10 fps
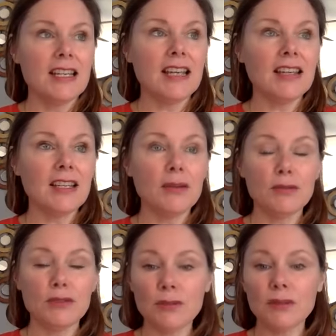and that
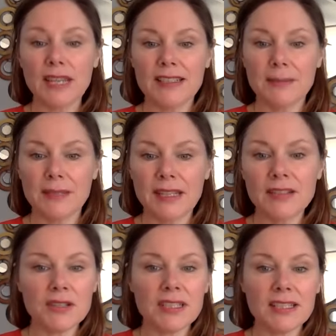you do like to be
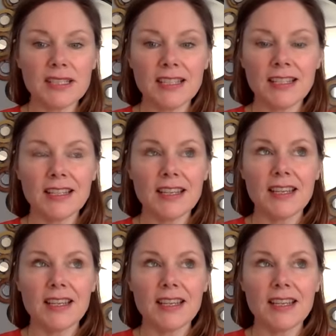interested,